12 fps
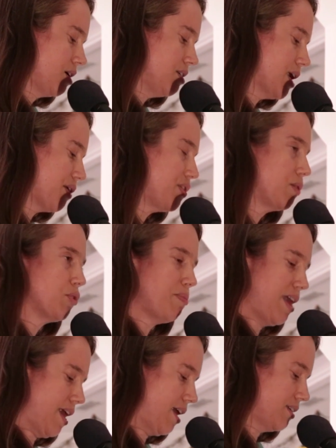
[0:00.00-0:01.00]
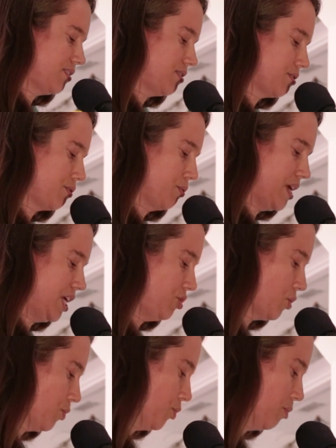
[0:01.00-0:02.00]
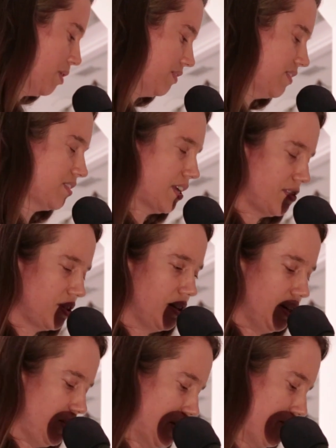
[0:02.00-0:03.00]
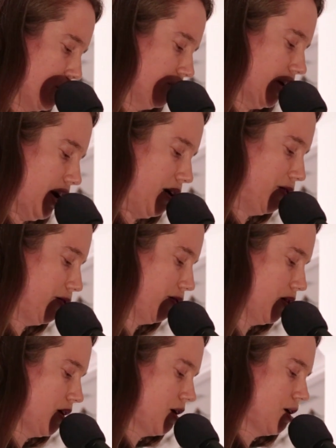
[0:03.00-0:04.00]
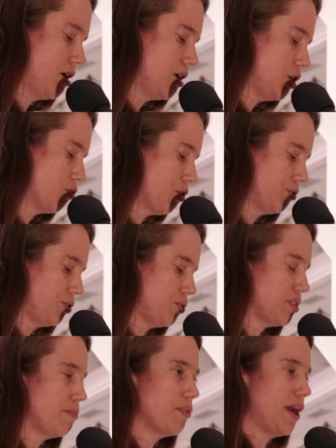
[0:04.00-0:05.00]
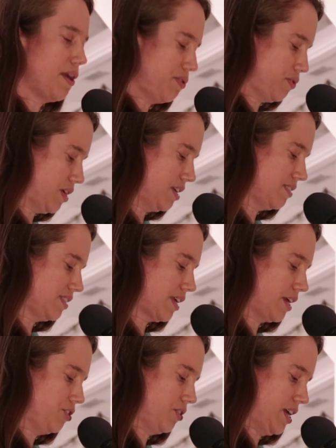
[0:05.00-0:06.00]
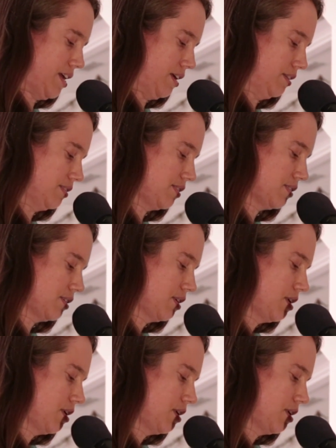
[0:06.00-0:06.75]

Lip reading: Nothing will pass through each hole but the sustenance of your life. You won't lose a breath inside your hands.